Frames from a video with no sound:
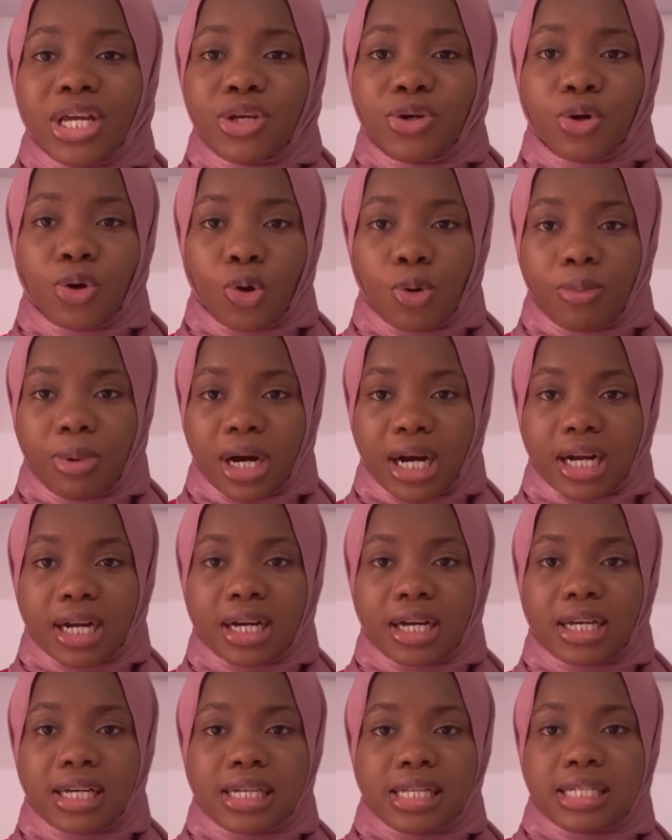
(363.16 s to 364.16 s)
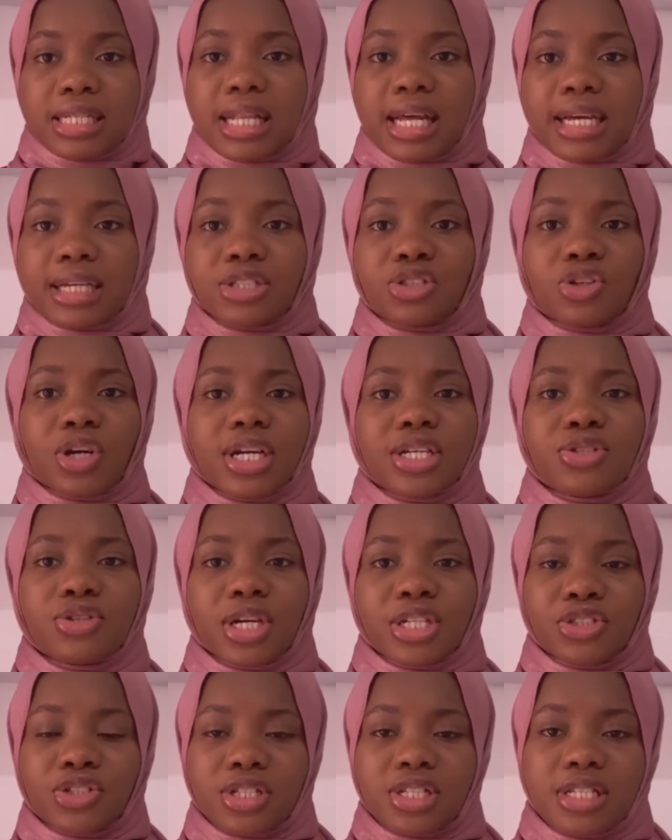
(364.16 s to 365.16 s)
you go back, it's like trying to
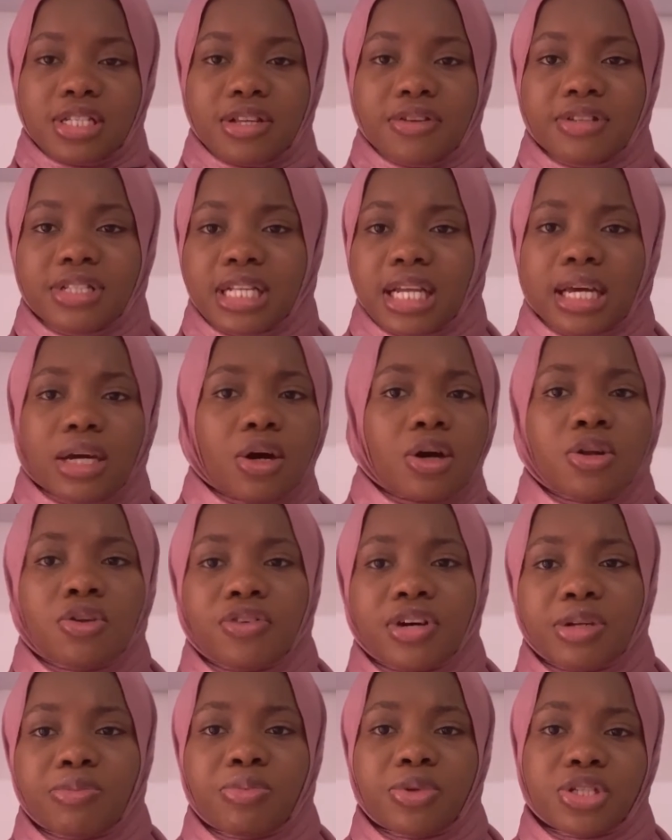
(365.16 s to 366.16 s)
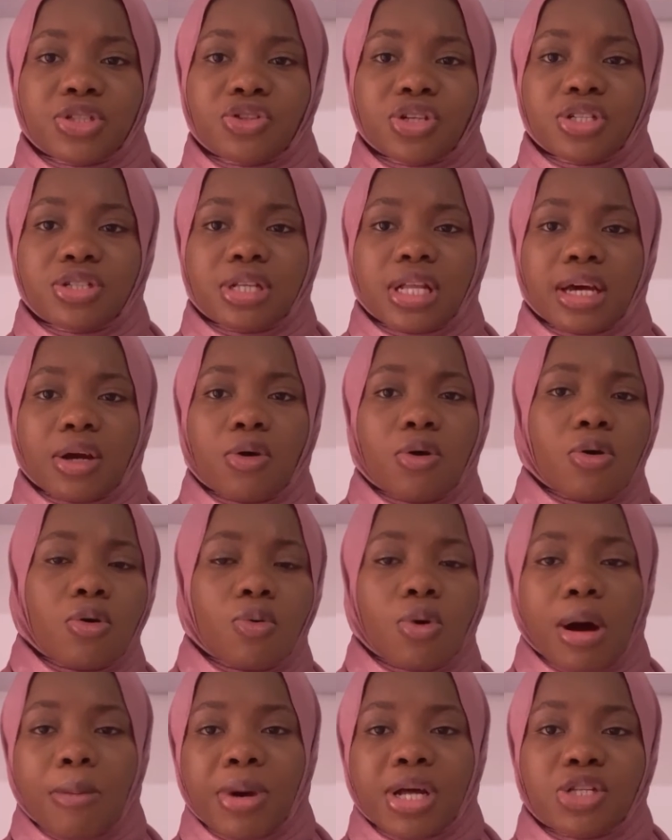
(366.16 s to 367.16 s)
adjust itself. It's like all over the place, trying to like, oh,
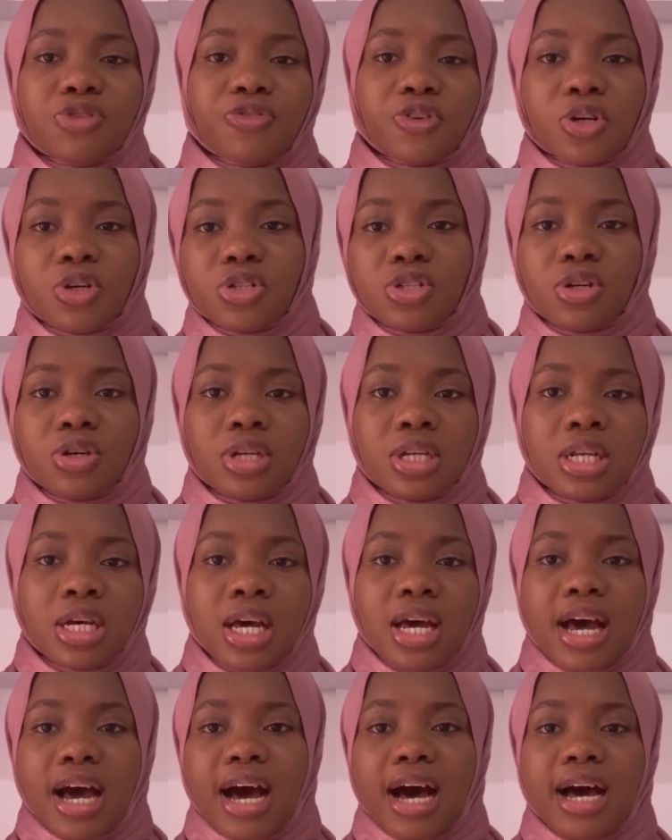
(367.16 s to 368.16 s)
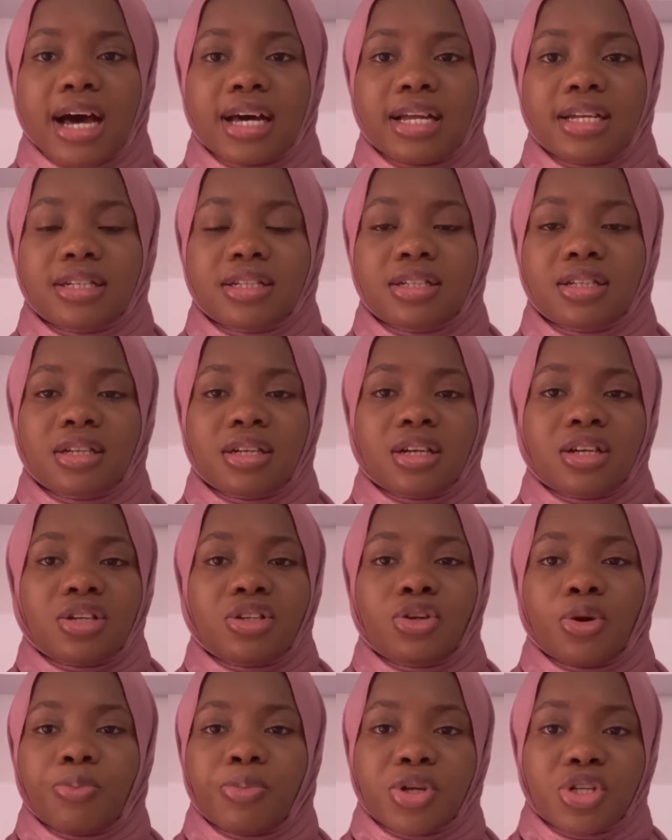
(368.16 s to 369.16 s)
what am I to focus on? And
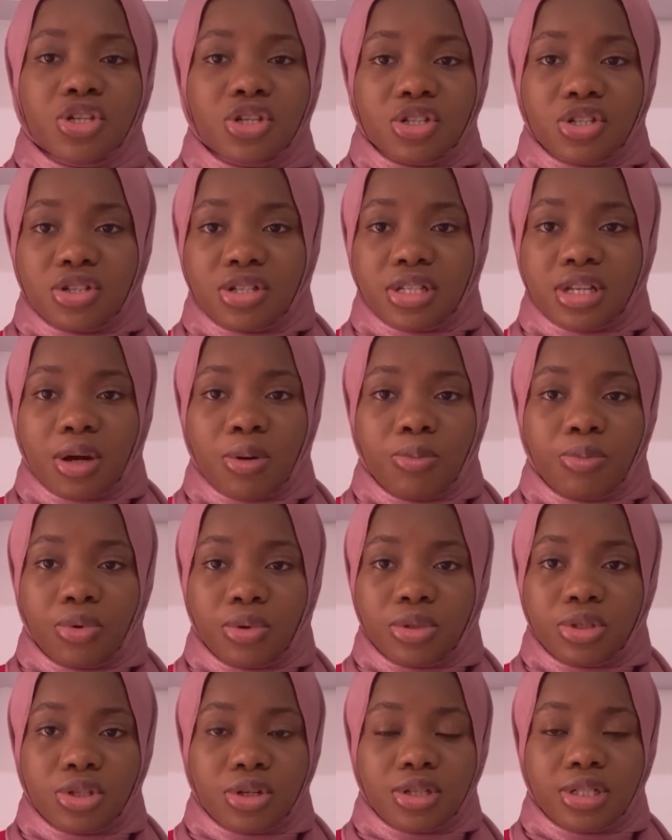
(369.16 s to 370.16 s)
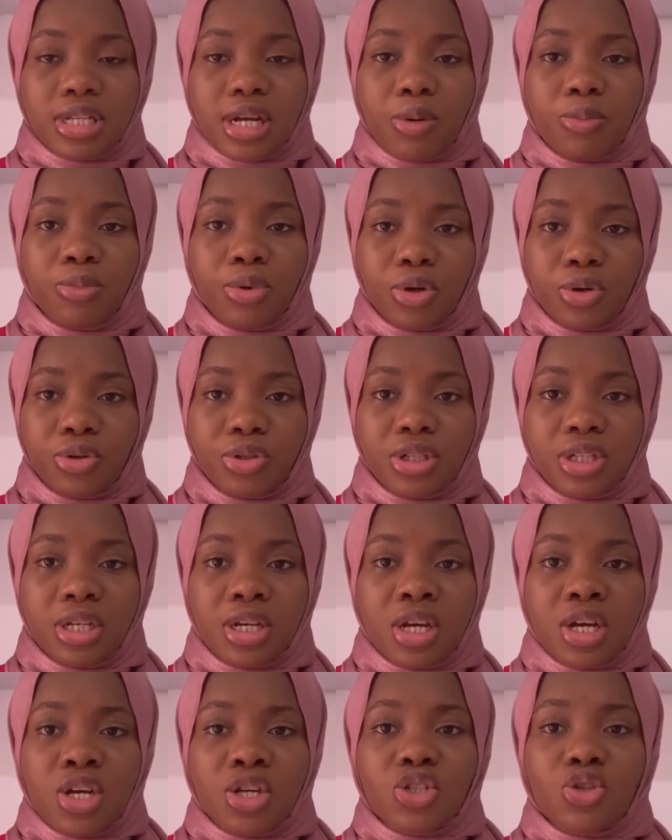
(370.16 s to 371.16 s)
your picture turns out blurry.
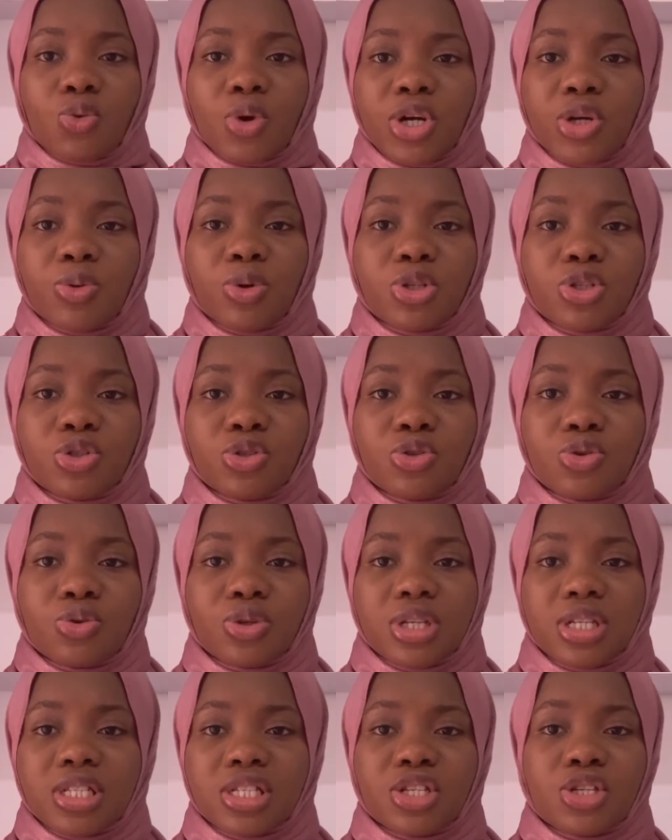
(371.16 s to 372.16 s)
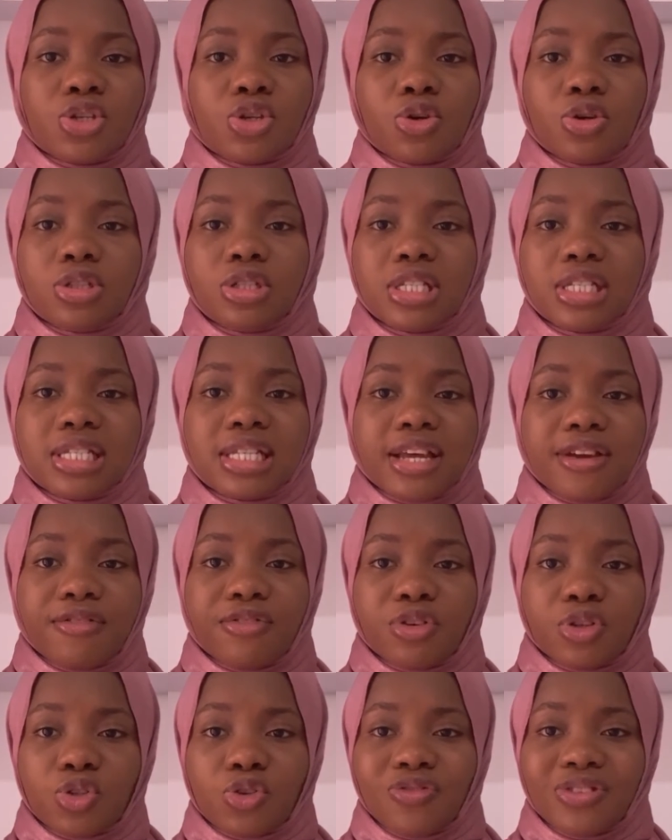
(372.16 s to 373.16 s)
So what you want to do is you don't stay in
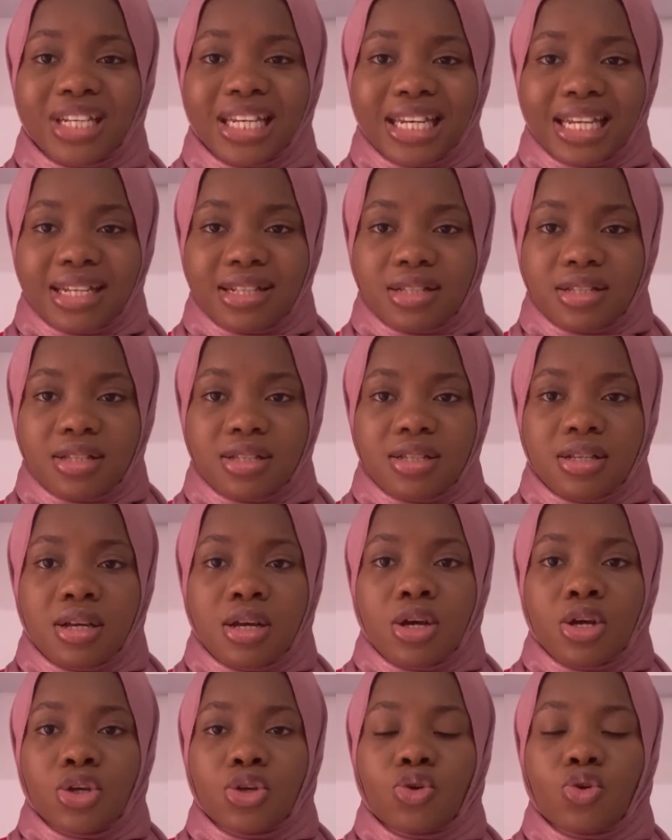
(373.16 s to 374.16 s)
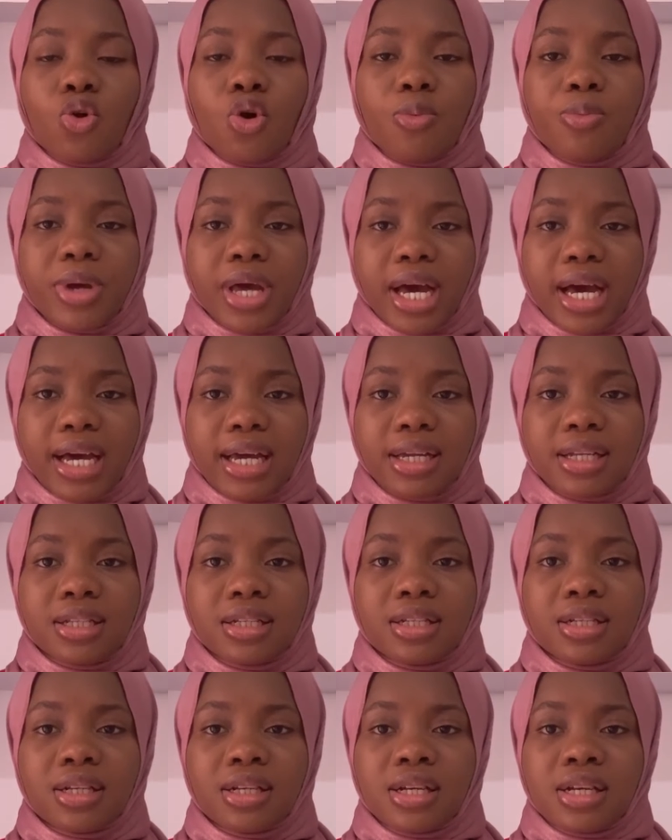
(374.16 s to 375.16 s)
front of the lens. You go behind,
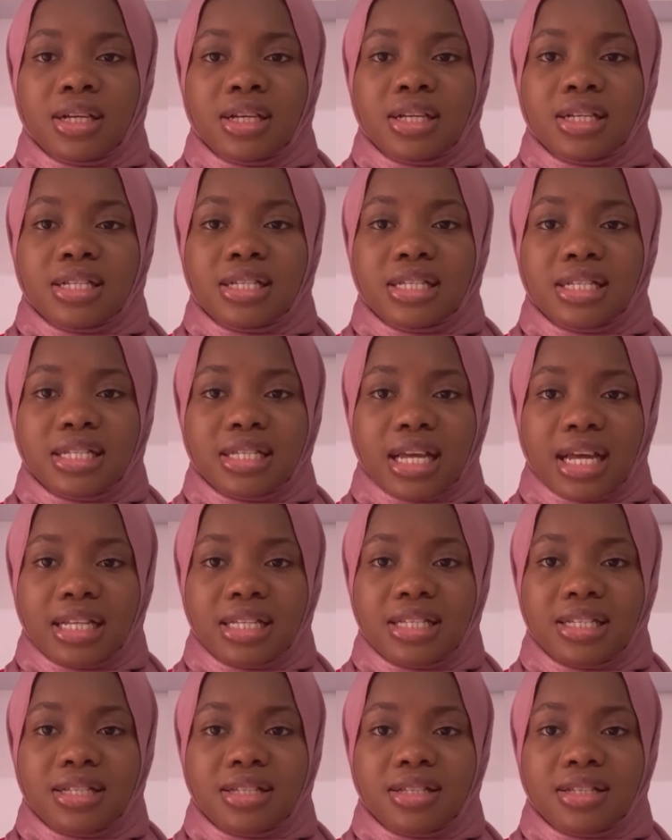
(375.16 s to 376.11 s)
set